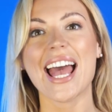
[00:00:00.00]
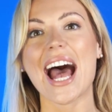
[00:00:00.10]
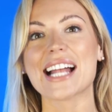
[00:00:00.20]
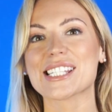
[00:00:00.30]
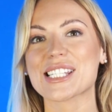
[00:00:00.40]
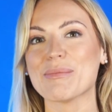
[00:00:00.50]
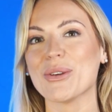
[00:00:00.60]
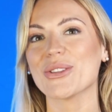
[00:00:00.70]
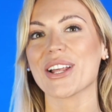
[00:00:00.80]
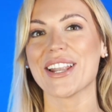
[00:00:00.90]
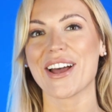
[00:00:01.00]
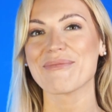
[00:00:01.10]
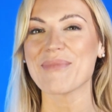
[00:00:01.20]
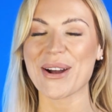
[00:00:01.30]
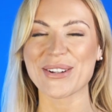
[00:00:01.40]
and Smooth
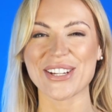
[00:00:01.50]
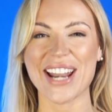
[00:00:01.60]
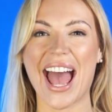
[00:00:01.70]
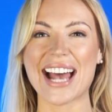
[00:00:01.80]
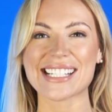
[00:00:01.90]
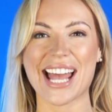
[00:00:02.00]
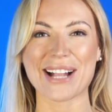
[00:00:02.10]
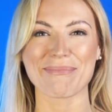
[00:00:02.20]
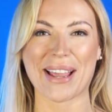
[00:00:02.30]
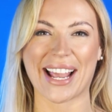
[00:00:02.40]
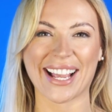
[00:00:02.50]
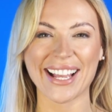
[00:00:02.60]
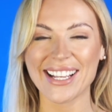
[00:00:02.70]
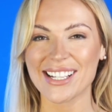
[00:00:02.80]
Love Potion SLP.